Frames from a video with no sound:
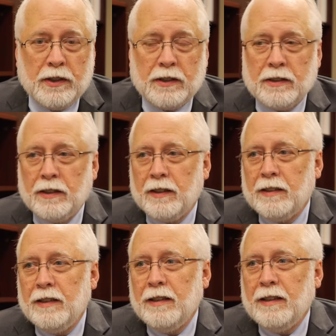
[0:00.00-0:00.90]

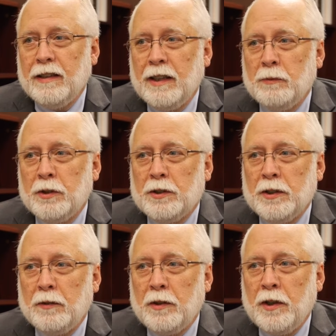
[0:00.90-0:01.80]
It was
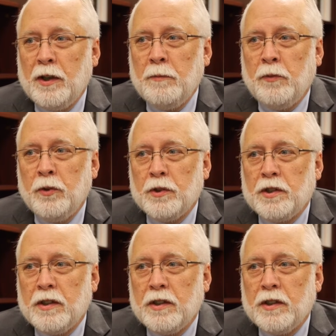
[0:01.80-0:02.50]
the influence,